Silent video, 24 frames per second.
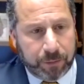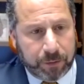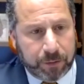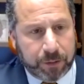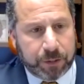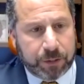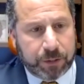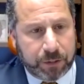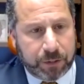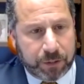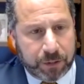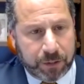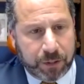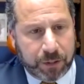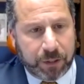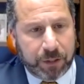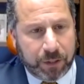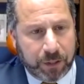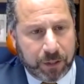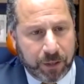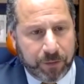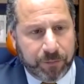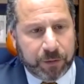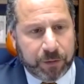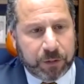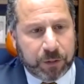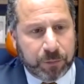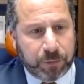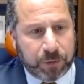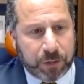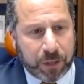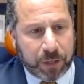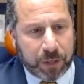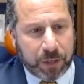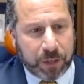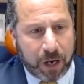Just give it some
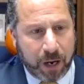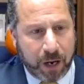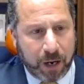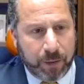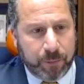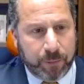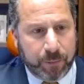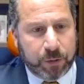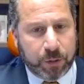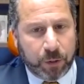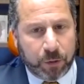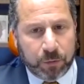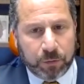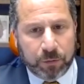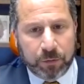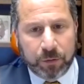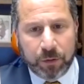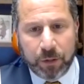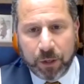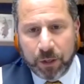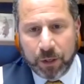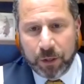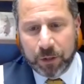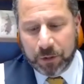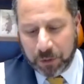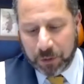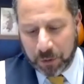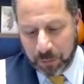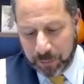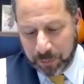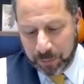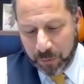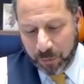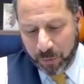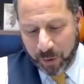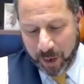time. Don't
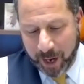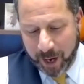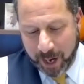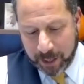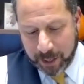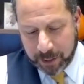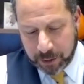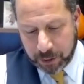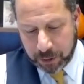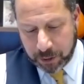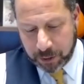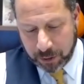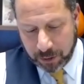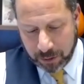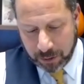be rash.